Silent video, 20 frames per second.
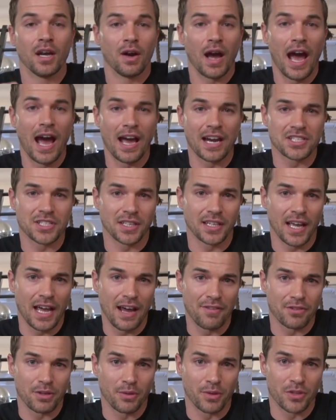Actually,
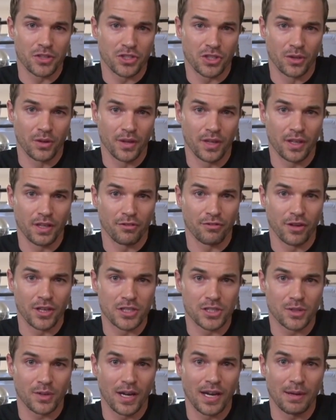after we're showing the front
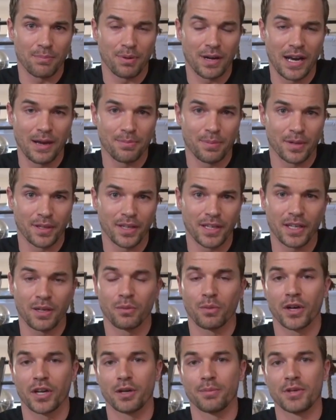squat properly,
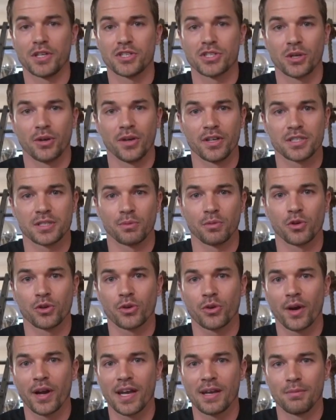we're going to be showing some
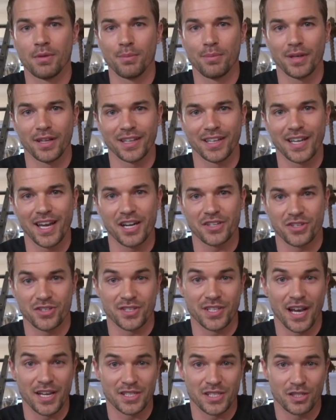great mobility
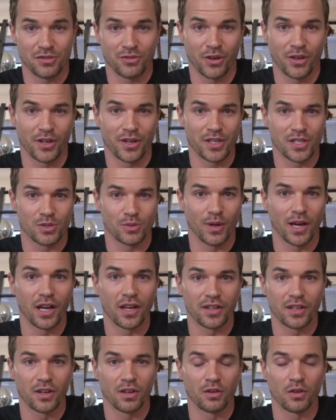exercises for you as well
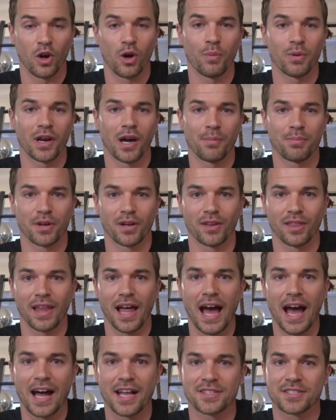to open up your
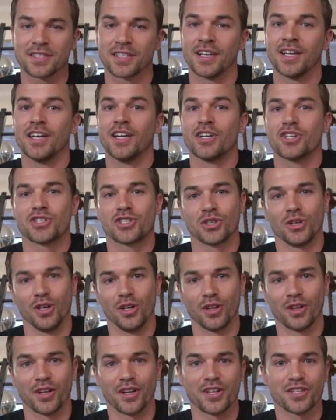lats,
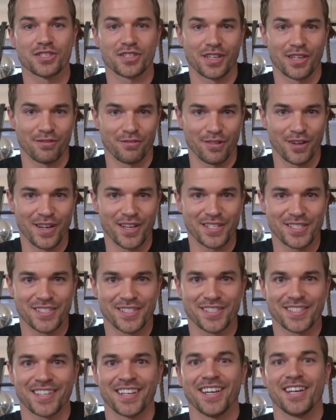shoulders, and
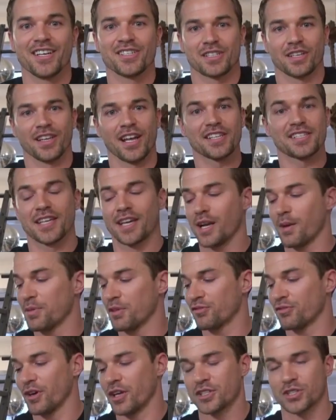wrists. So let's hit up
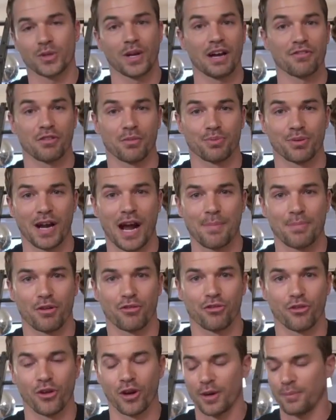the front squat for proper
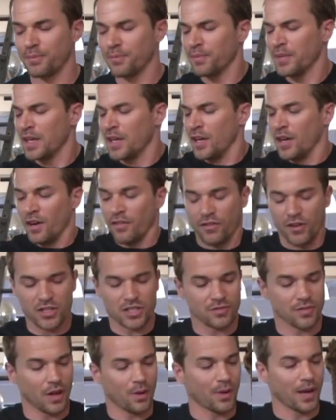form.
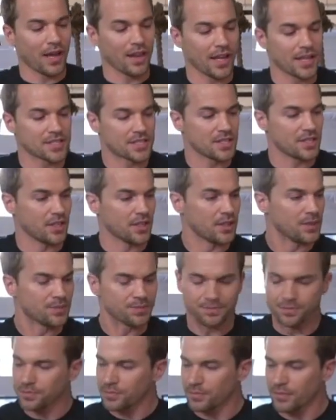First of all, what I like to do
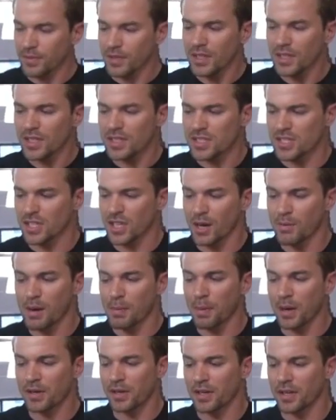is come
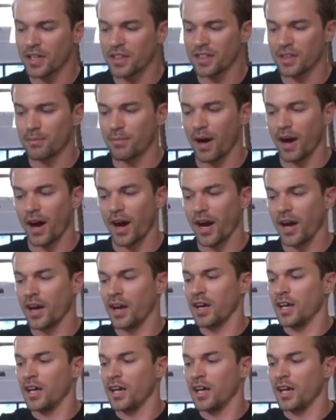up underneath the bar,